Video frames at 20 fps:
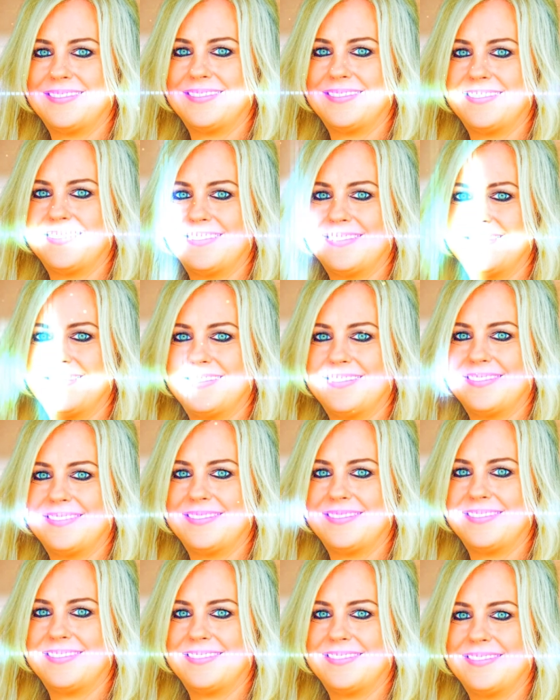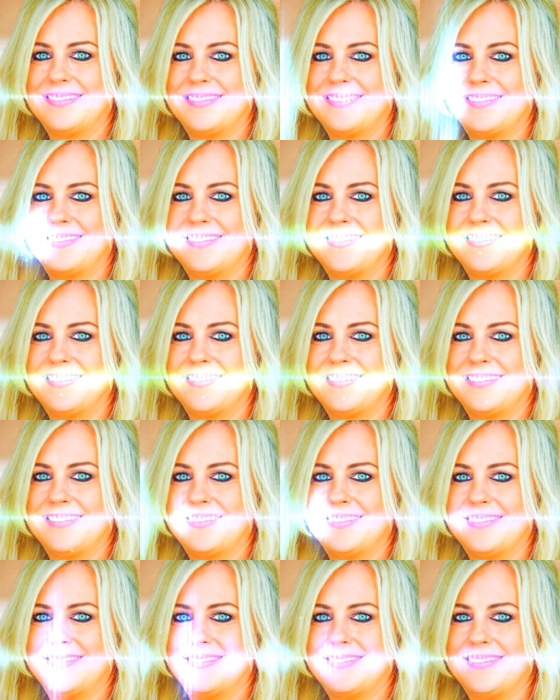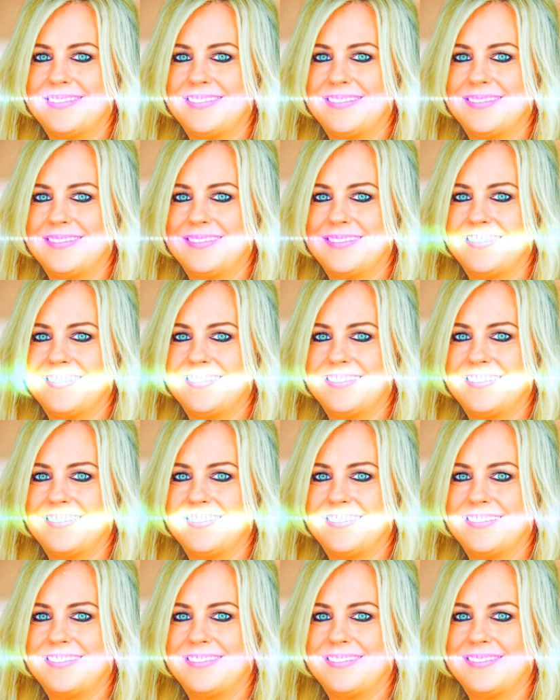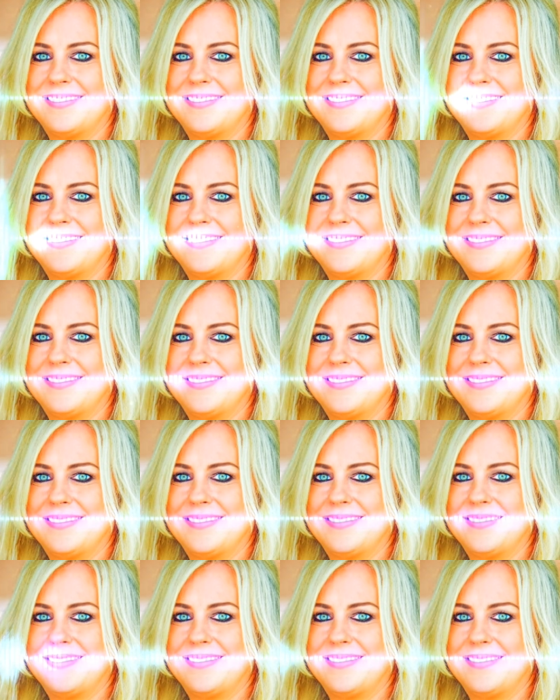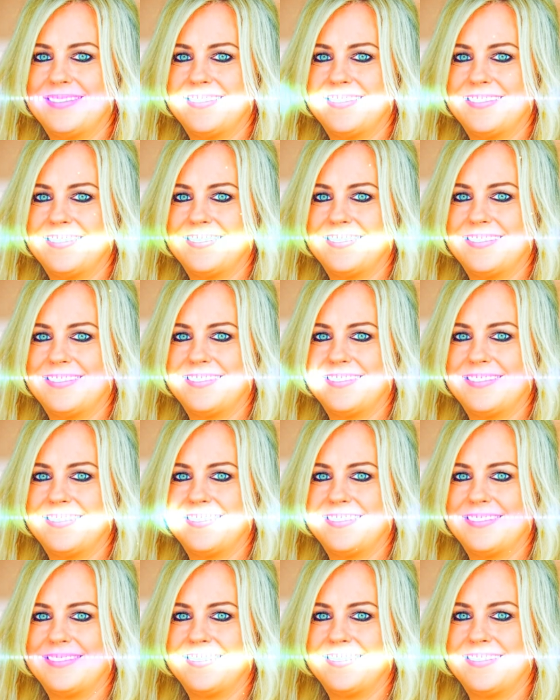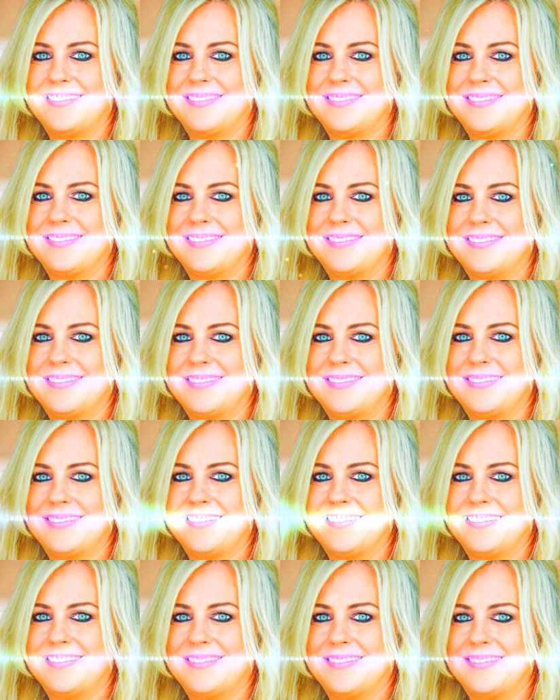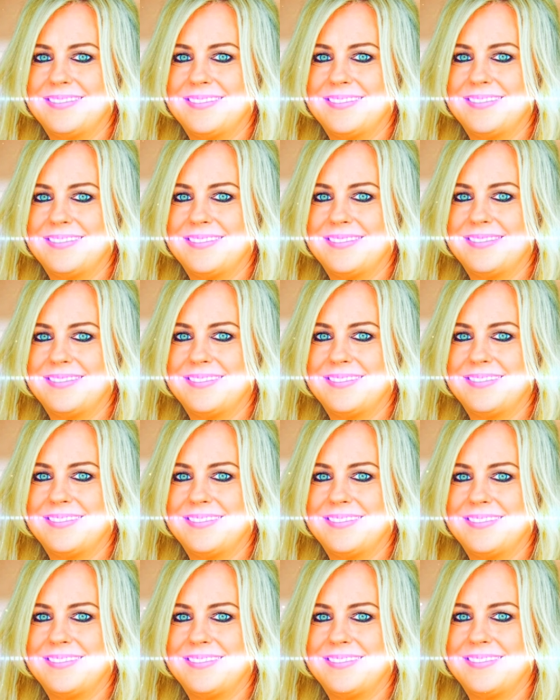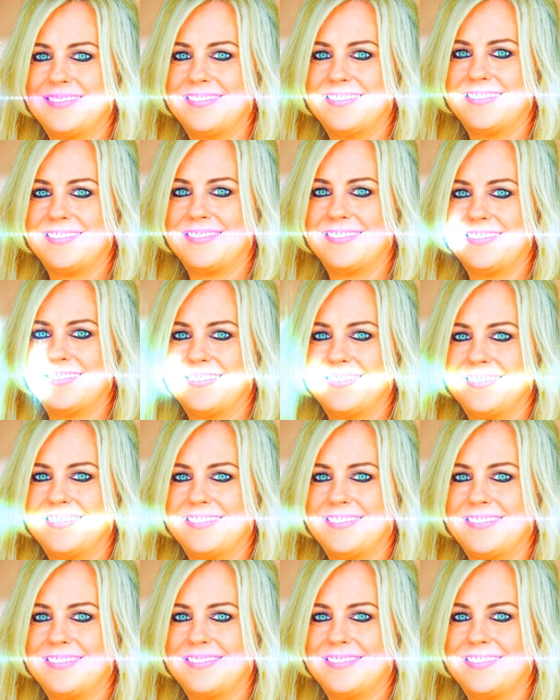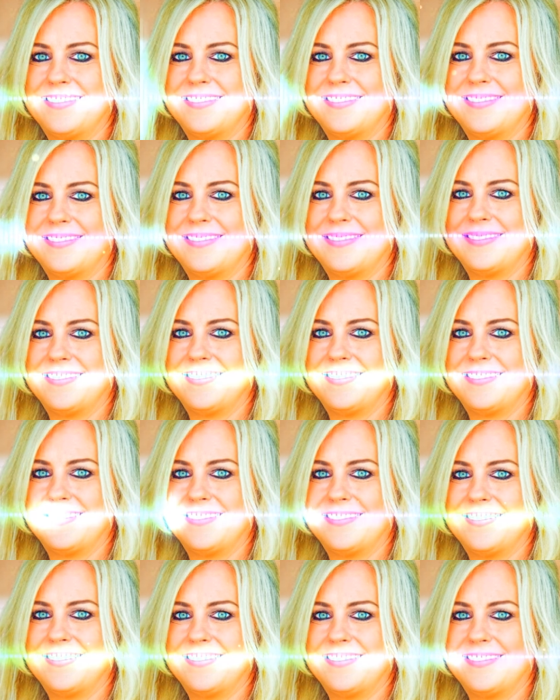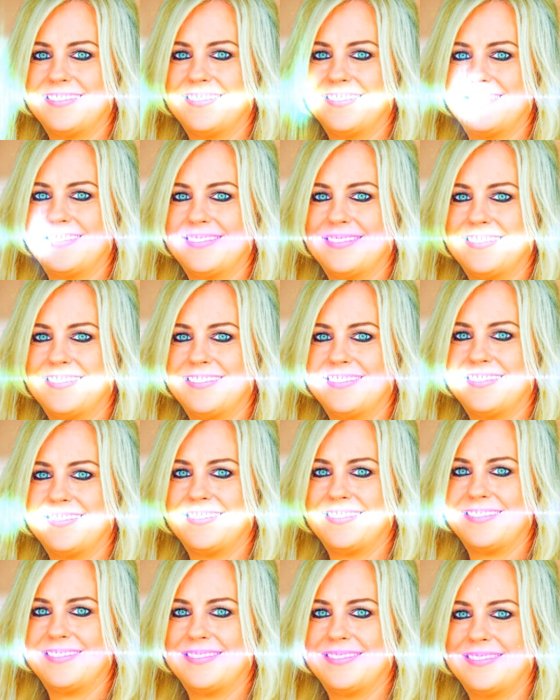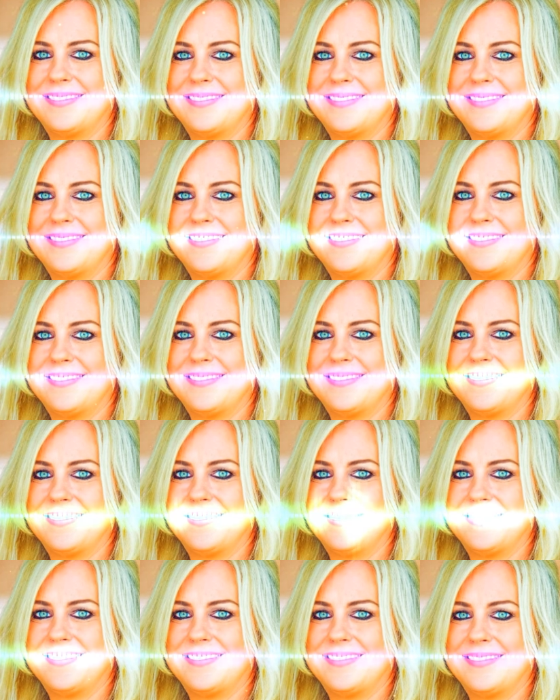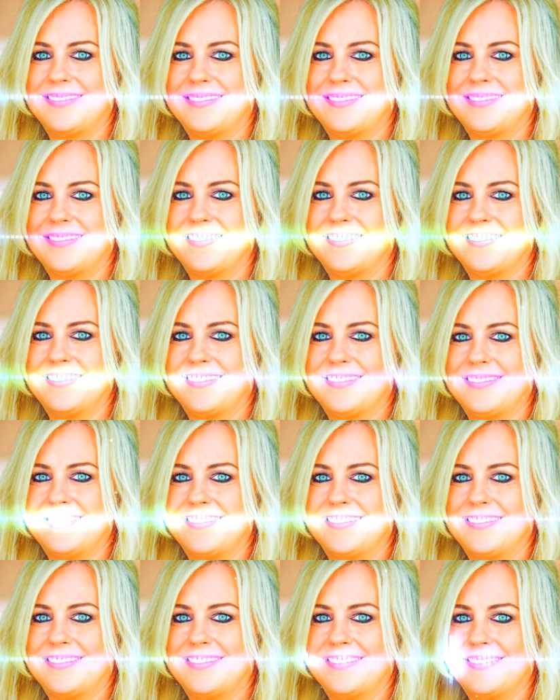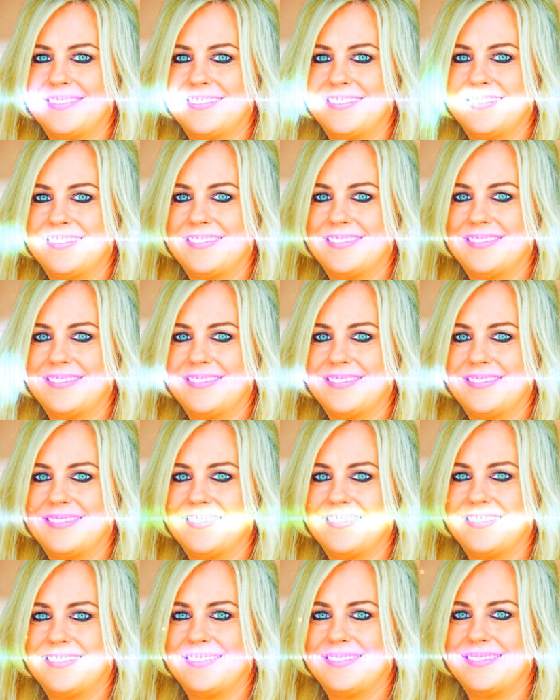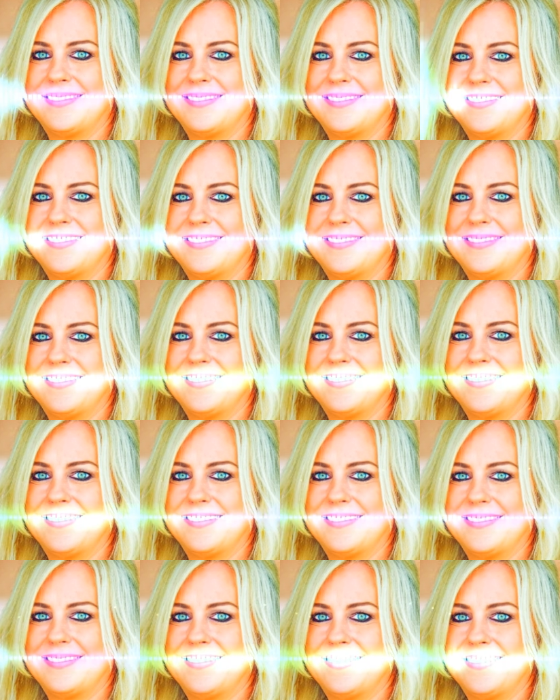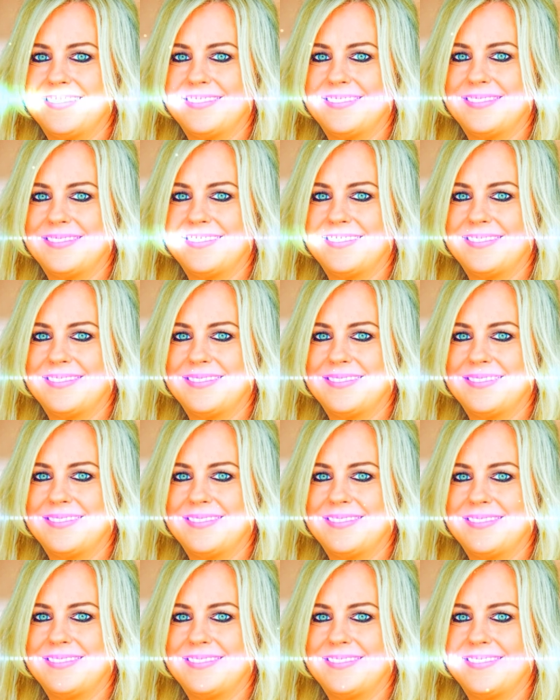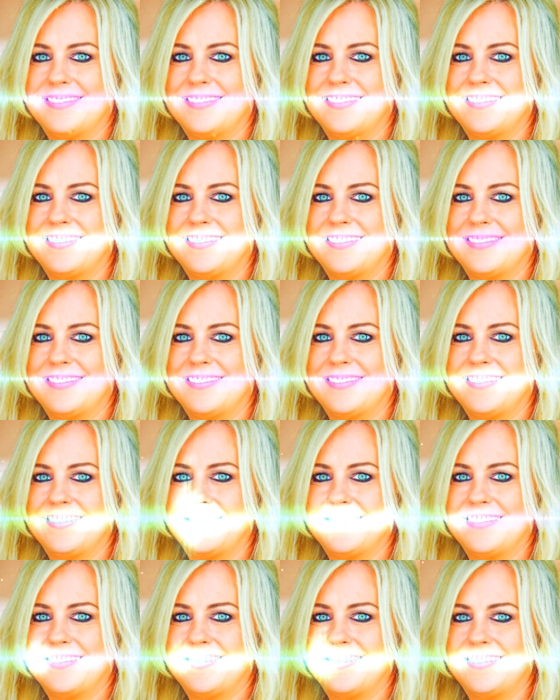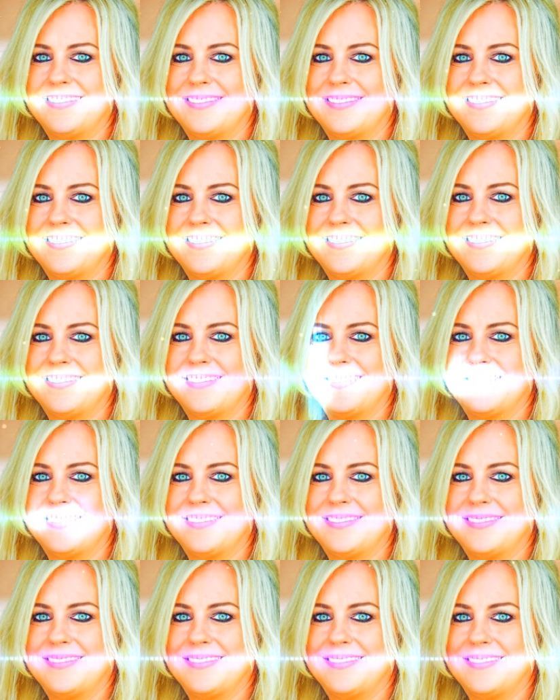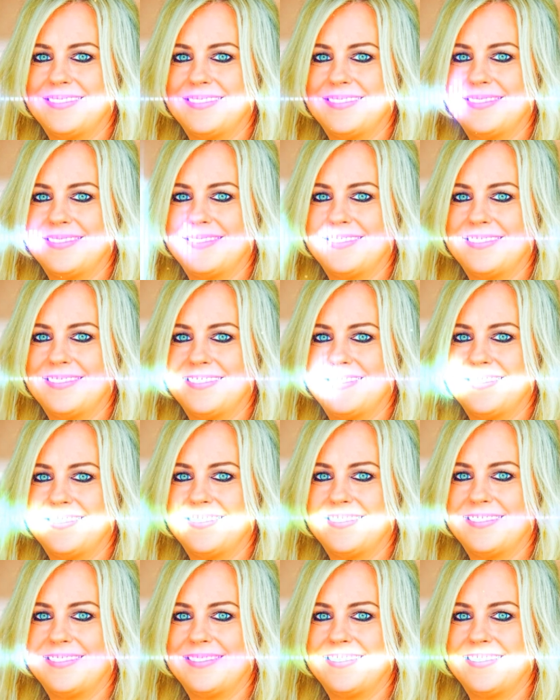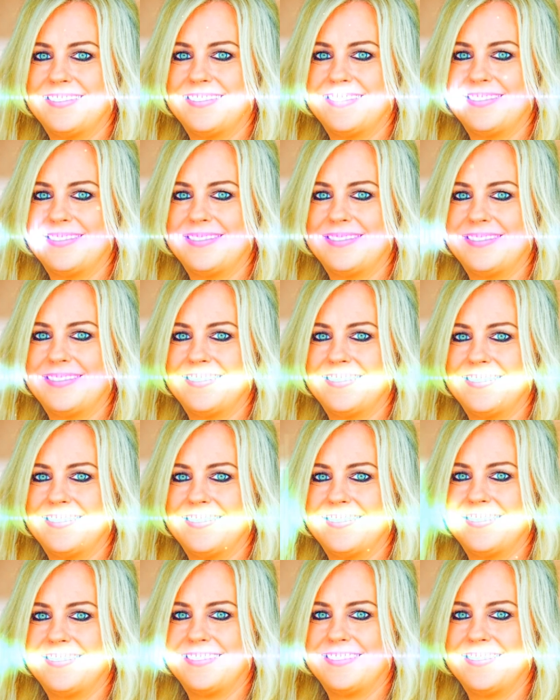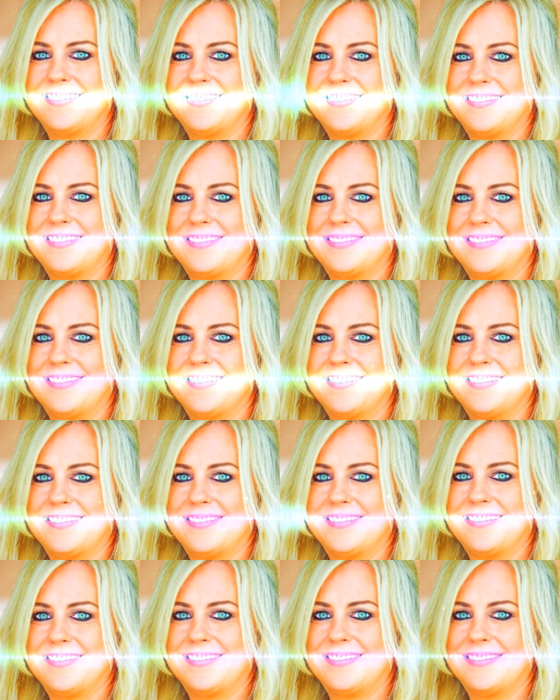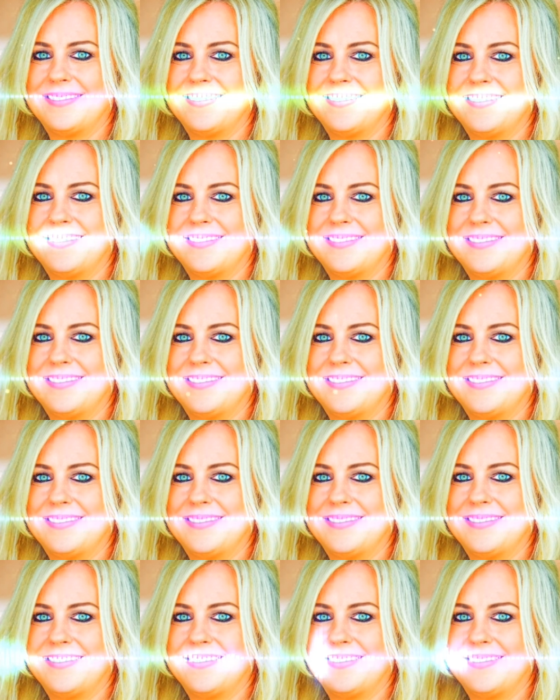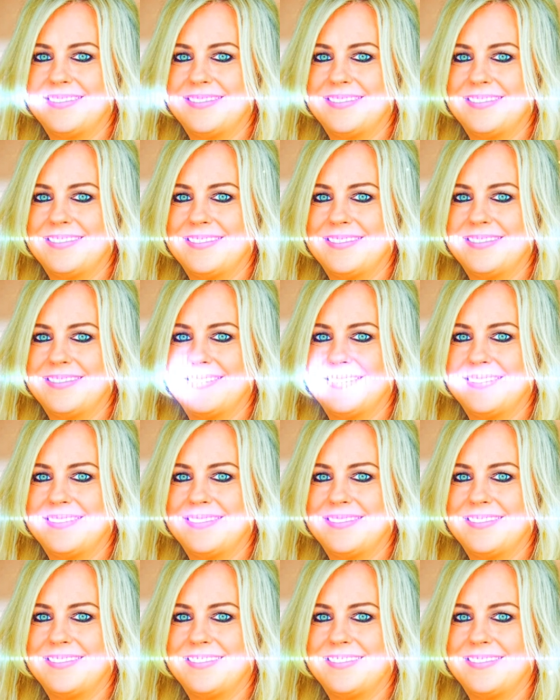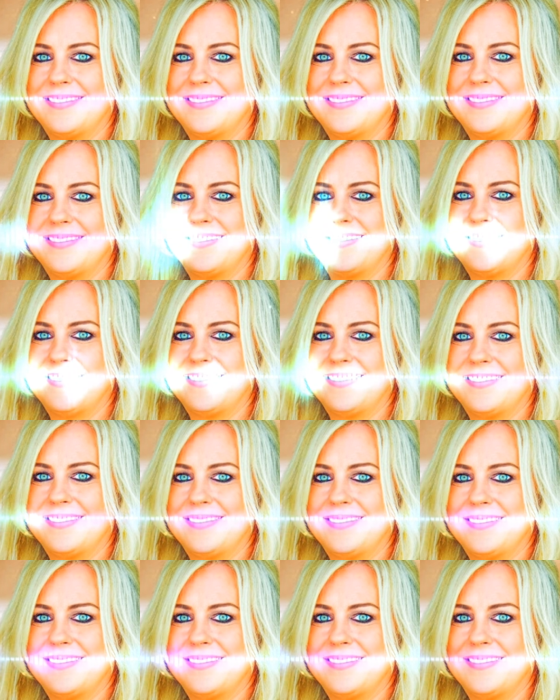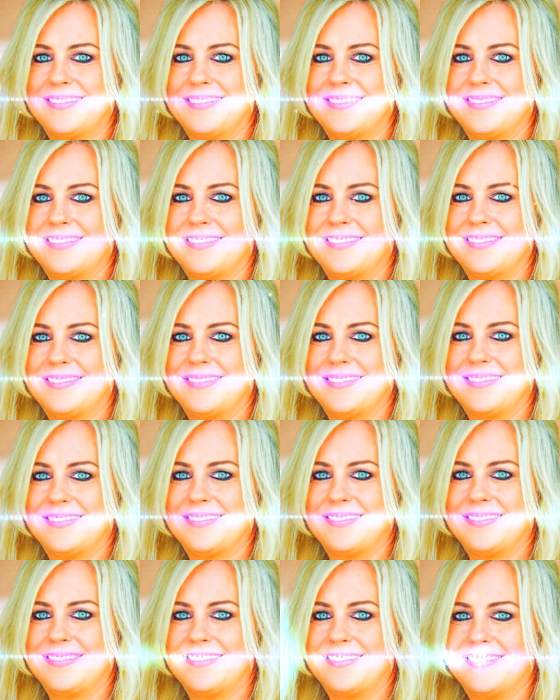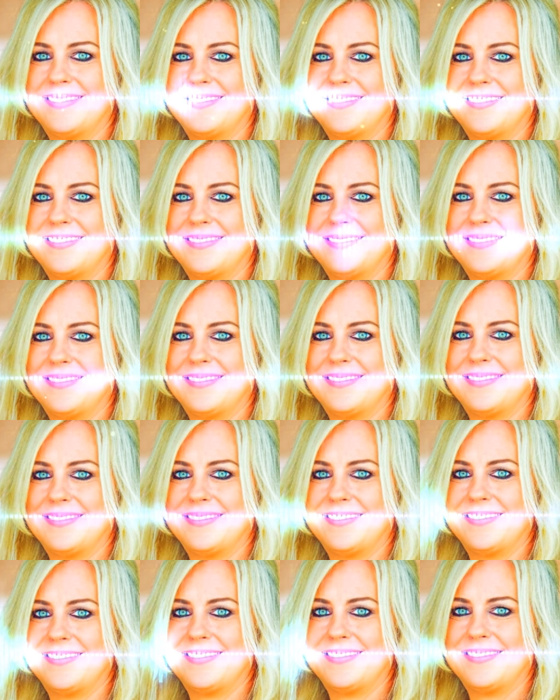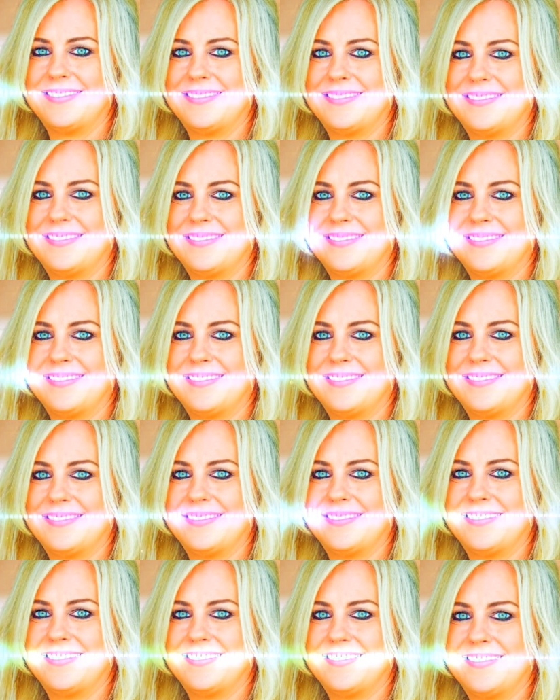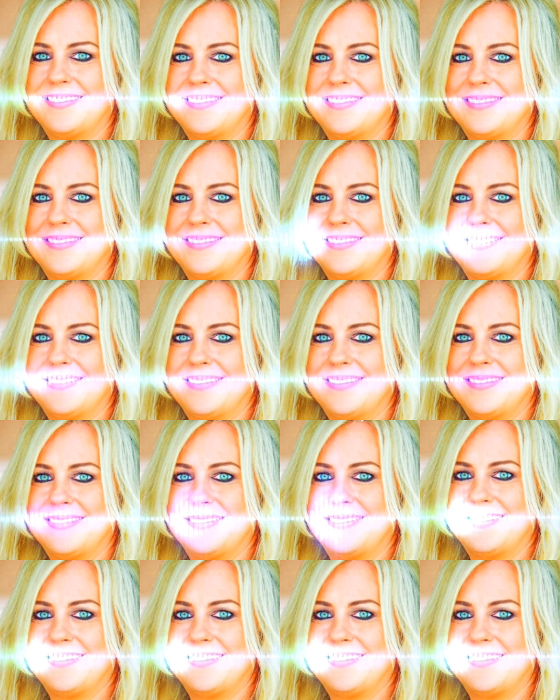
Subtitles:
can I let go of this? Or does some part of me really just want to keep a lack of abundance? Because sometimes what happens is we want to be safe. So we don't want to have abundance. We think abundance is going to be completely unsafe to us, okay? And then we'll have this part of us that sabotages us and tells us, no, you can't go for it. Don't go for that. Don't buy that thing because that won't help you, right?